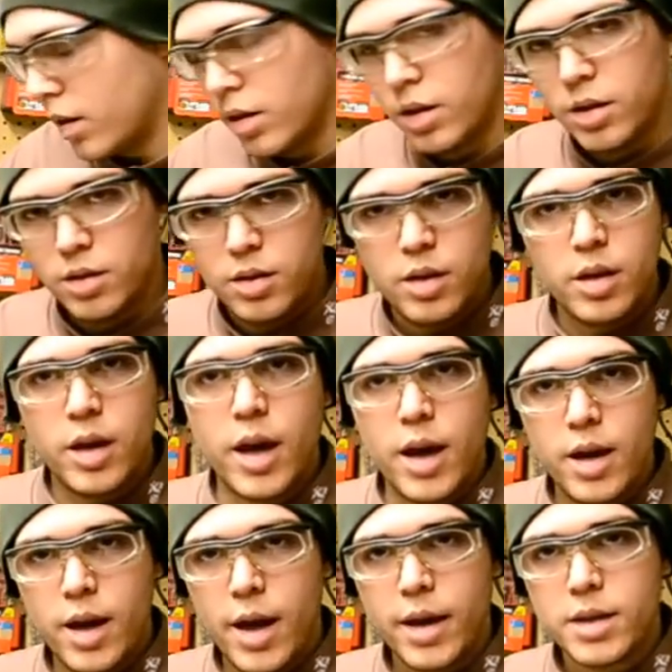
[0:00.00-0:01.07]
in
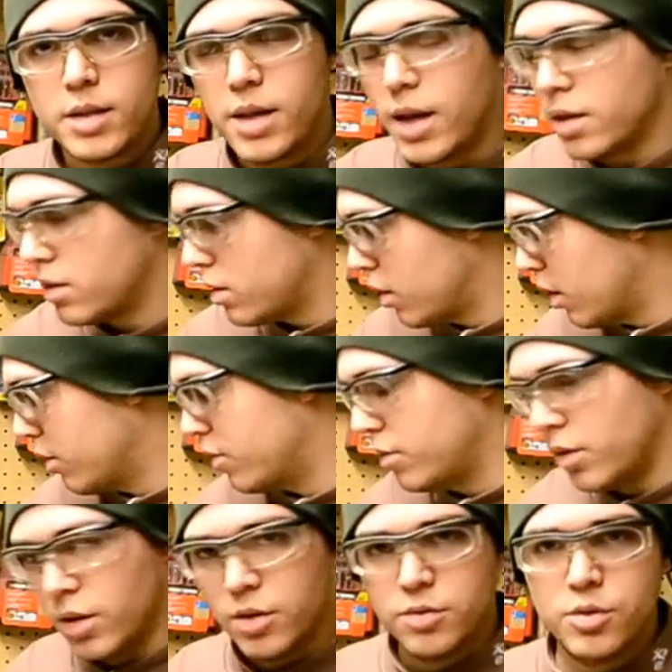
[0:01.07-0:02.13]
excess of,
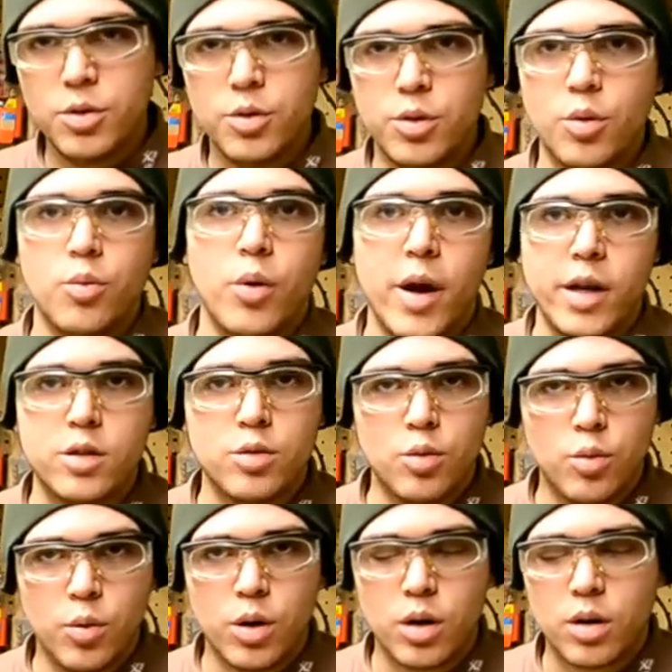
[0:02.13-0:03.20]
of doing the actual
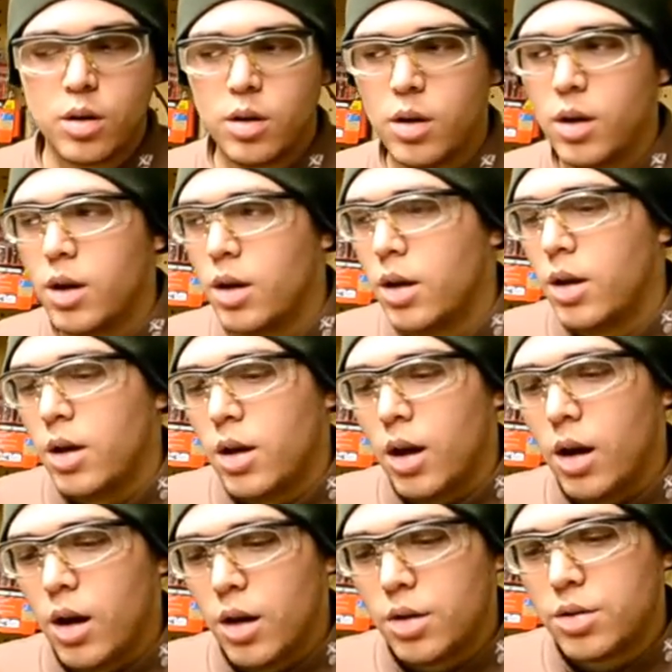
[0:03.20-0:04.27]
work.
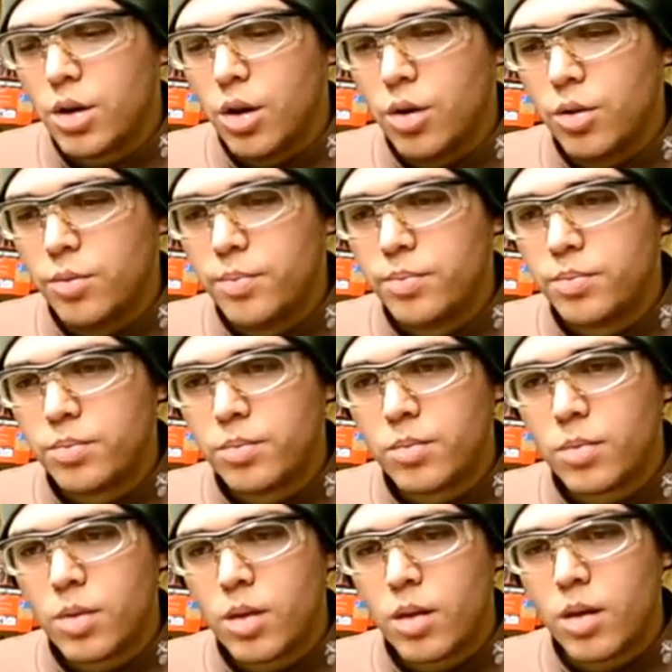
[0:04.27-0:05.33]
Uh, so
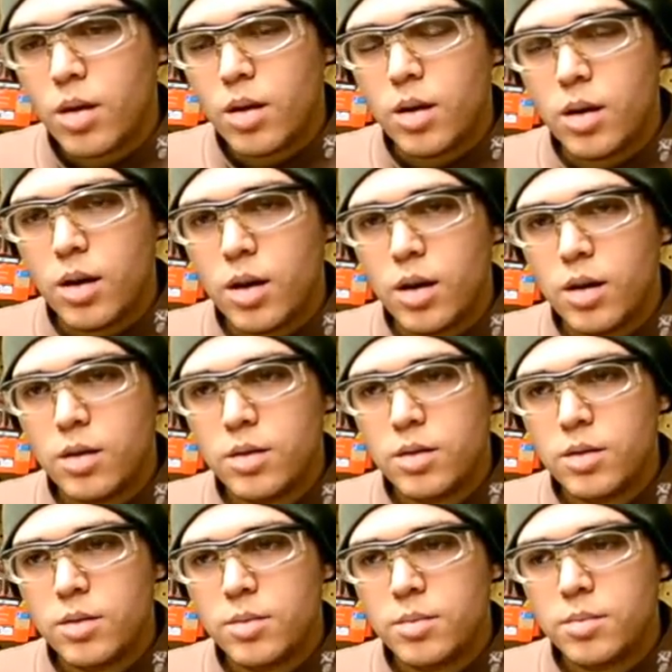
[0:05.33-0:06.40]
uh,
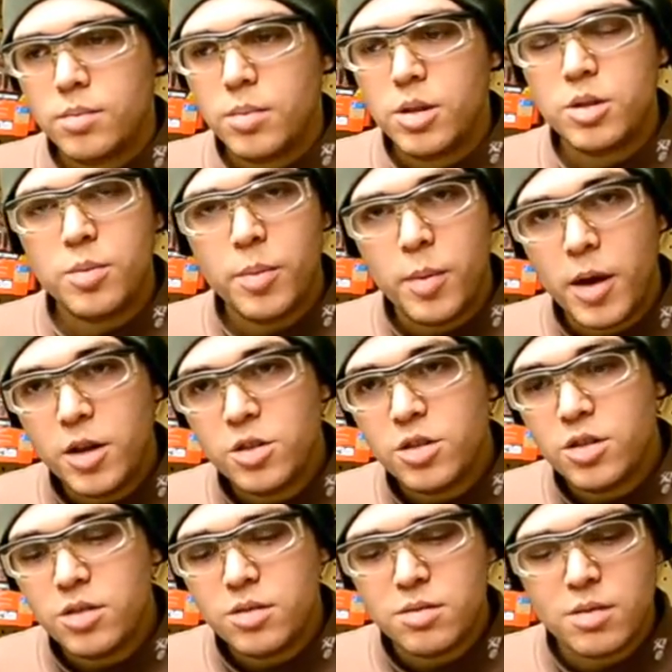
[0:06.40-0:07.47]
please be
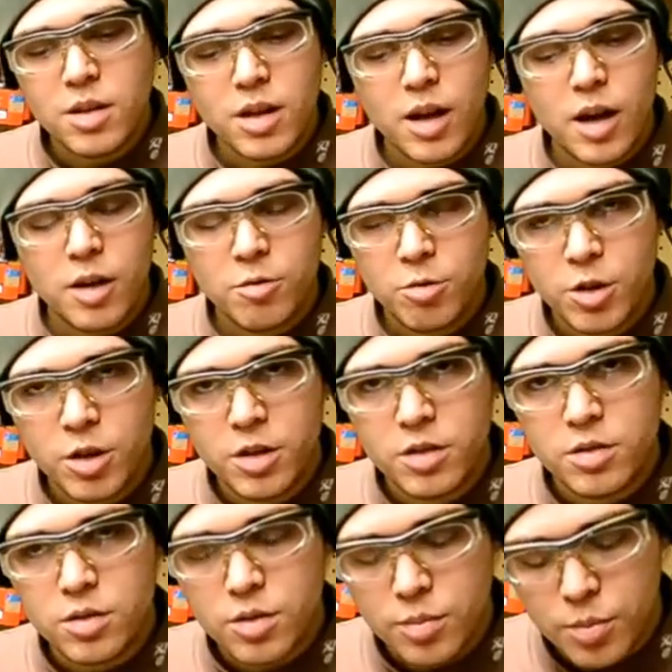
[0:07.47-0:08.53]
patient. Uh, I really
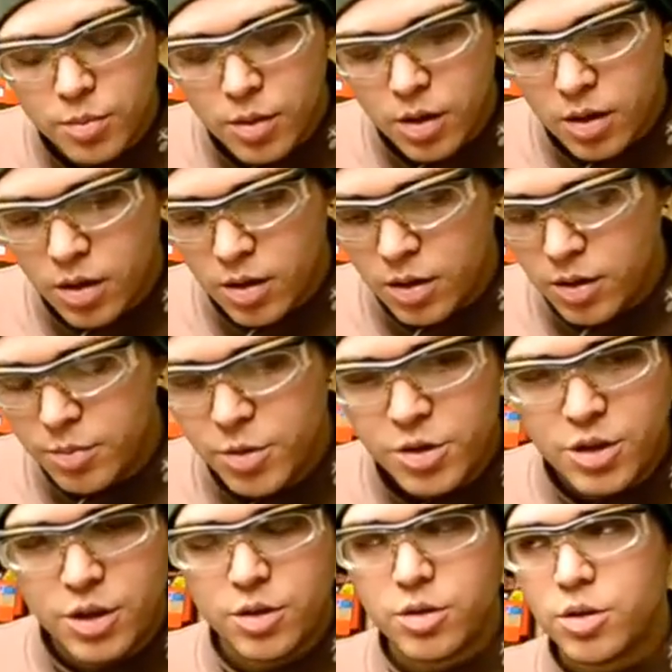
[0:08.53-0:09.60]
uh,
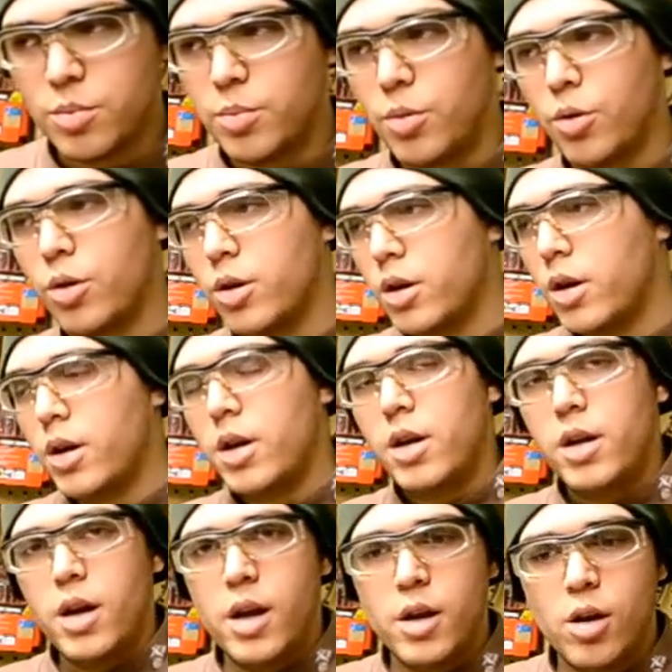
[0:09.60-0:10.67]
appreciate your support
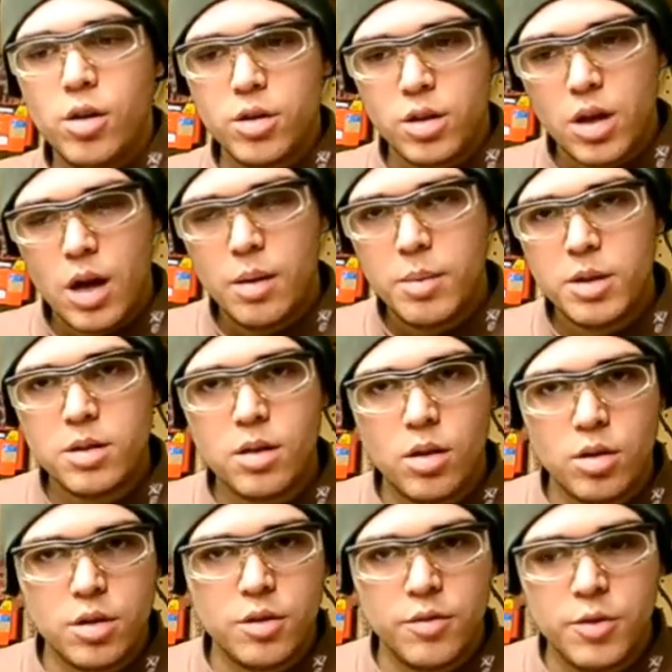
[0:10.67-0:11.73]
and all your comments and
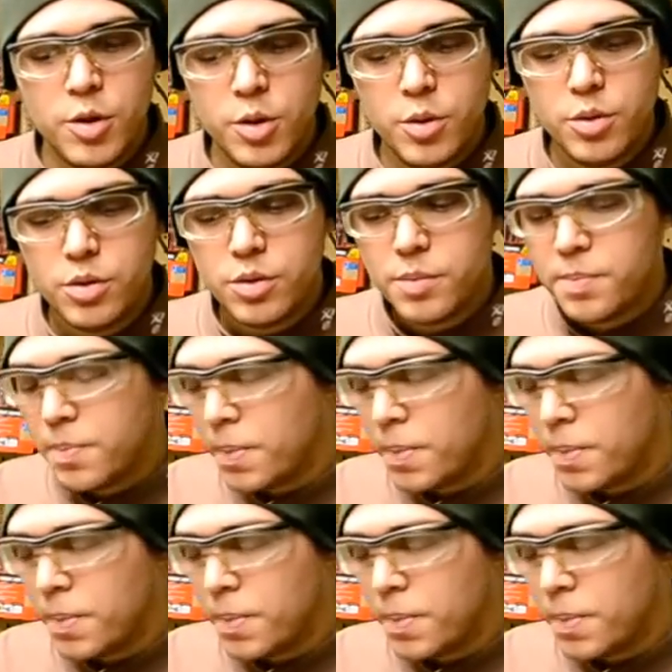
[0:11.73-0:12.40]
all your views.